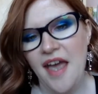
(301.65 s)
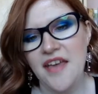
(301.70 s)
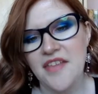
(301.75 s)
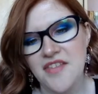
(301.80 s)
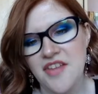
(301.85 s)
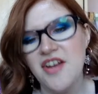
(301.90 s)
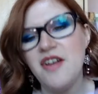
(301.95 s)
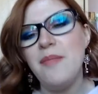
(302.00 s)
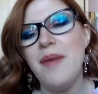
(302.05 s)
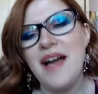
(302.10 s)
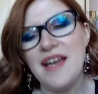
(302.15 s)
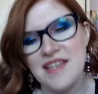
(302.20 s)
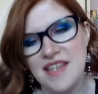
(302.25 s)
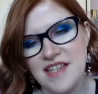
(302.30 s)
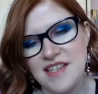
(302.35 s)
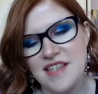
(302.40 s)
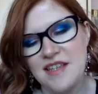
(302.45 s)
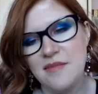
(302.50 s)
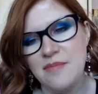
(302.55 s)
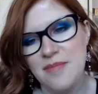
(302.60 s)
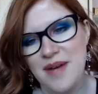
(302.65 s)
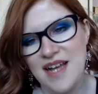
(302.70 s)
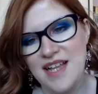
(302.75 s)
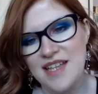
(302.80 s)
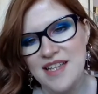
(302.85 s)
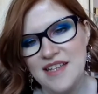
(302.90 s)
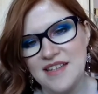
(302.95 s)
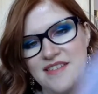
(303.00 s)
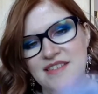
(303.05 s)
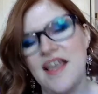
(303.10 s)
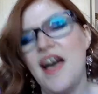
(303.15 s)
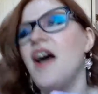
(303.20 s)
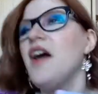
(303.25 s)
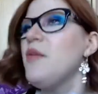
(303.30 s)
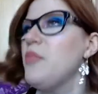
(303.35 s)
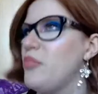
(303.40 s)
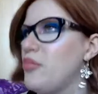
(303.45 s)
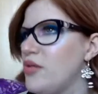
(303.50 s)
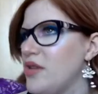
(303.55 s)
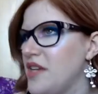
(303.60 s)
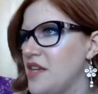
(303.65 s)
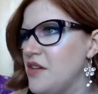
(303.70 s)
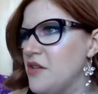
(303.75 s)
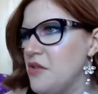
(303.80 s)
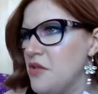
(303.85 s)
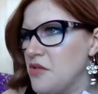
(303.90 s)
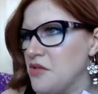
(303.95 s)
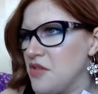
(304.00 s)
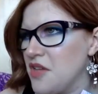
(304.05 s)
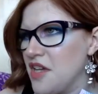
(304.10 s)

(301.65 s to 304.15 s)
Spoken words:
their magnetic palettes are pretty good,